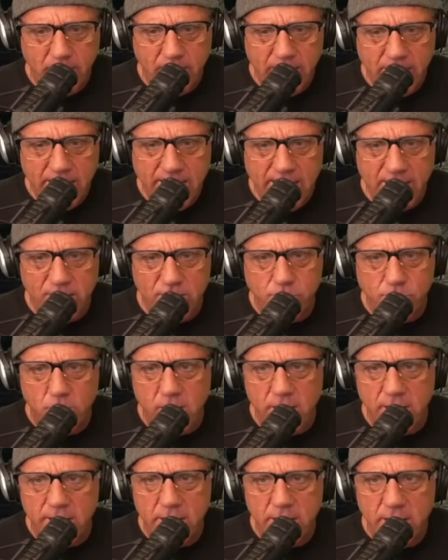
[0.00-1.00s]
here's
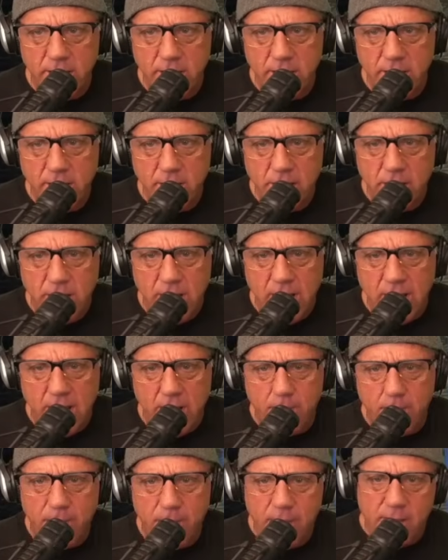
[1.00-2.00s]
one
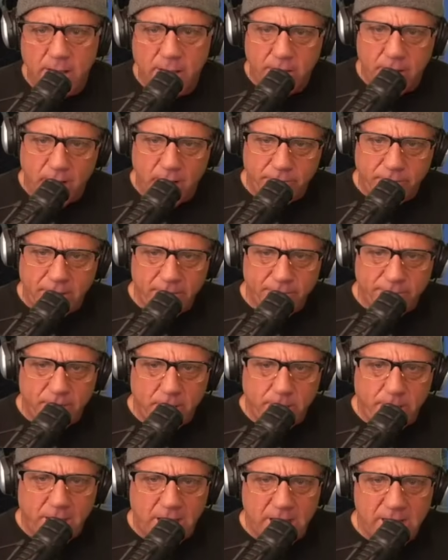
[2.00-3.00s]
um a flight from
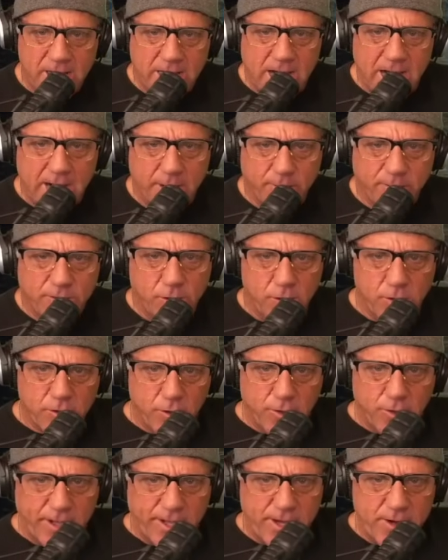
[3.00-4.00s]
hong kong was all
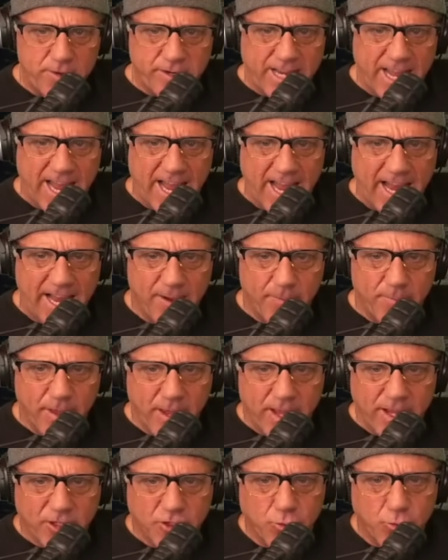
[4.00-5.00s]
going to the uk
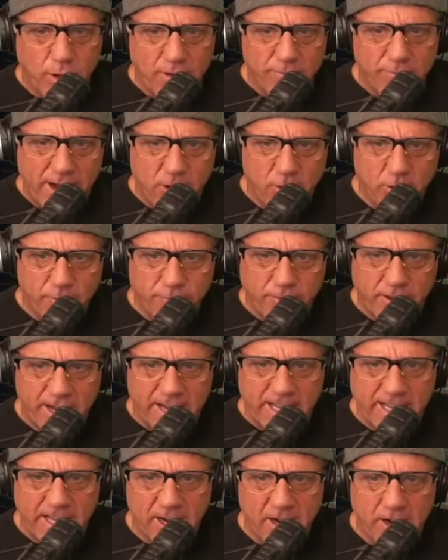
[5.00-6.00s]
12 hour flight
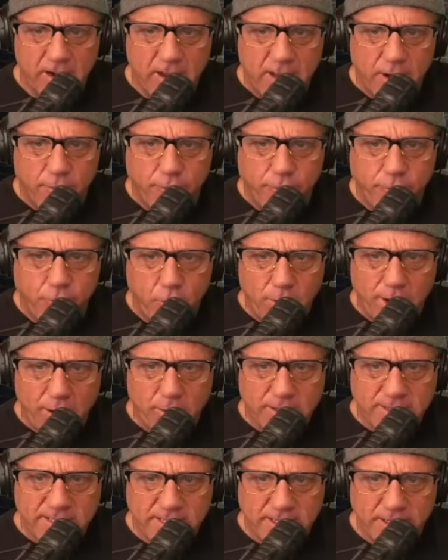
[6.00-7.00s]
here Four
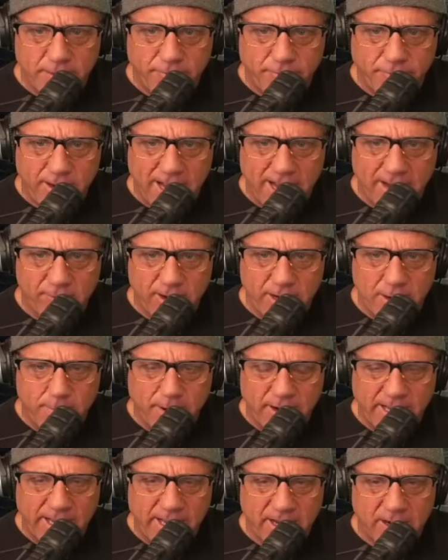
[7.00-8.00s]
hours into the flight, right
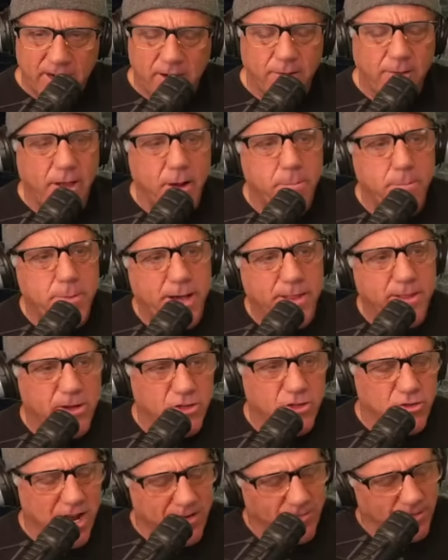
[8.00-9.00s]
about here, a mother
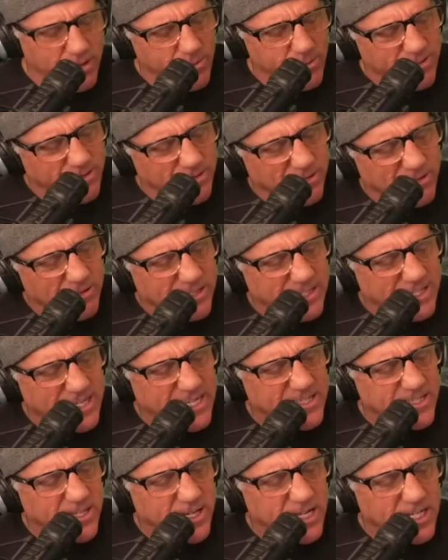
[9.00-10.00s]
traveling with her little
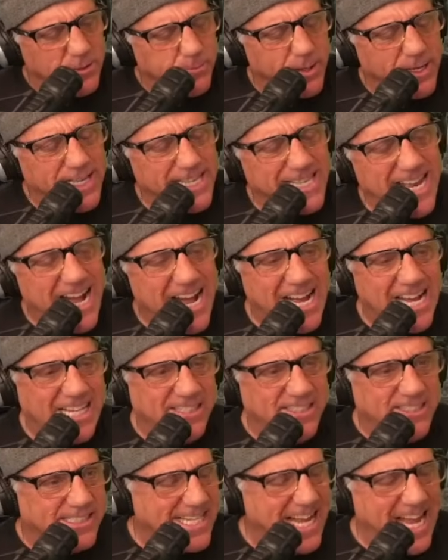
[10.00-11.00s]
kids and husband
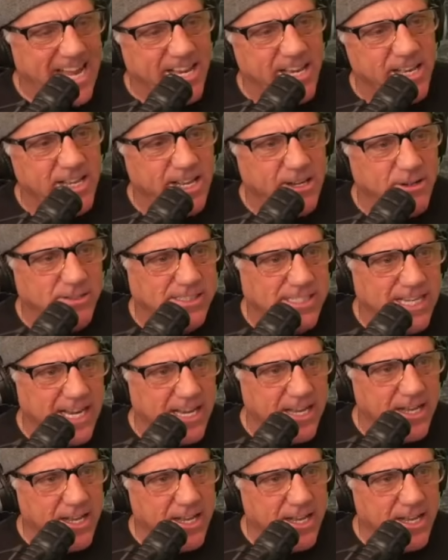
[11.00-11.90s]
dies dead in her seat.